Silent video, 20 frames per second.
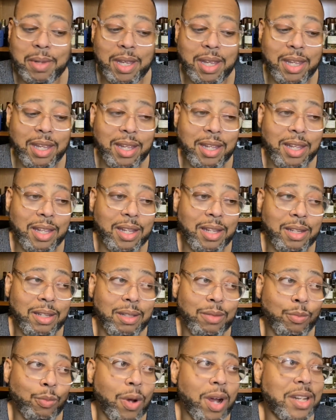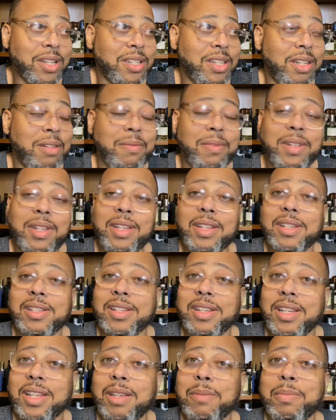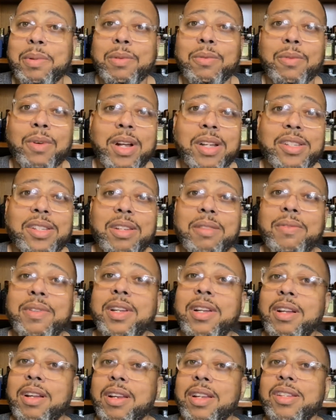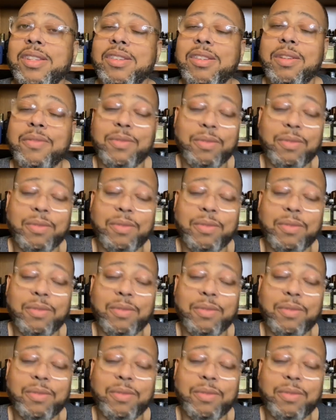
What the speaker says: and watch TV and sleep and watch TV and all this stuff,